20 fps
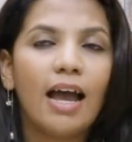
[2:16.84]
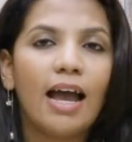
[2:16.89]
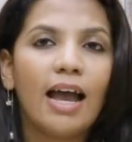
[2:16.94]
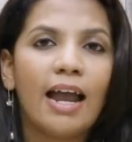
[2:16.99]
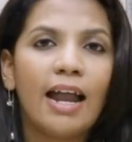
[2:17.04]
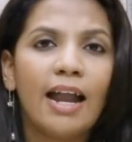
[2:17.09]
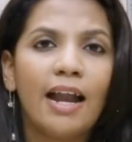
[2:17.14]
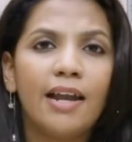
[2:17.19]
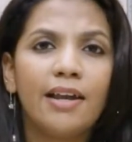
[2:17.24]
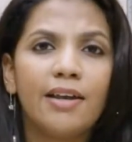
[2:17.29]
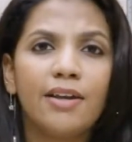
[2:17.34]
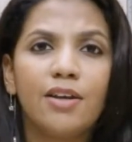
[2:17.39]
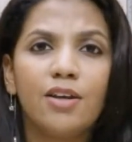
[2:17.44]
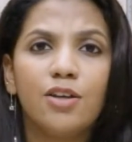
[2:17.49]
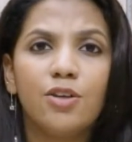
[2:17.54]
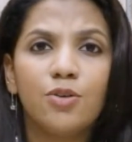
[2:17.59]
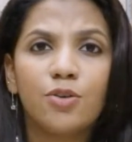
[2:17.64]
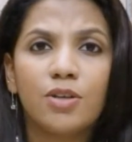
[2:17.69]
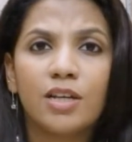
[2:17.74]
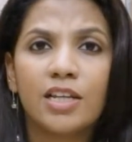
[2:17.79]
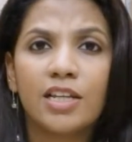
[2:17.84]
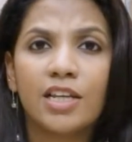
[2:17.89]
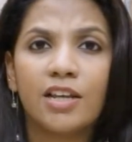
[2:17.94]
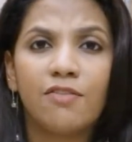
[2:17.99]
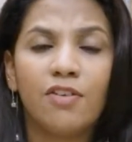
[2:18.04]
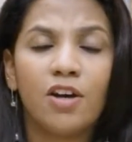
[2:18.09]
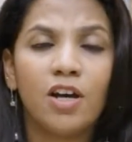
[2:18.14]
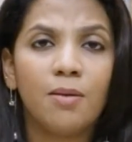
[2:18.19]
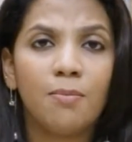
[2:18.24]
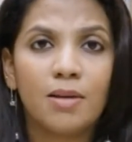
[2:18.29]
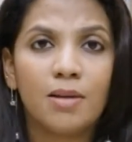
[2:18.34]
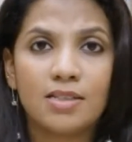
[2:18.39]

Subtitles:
and you can give her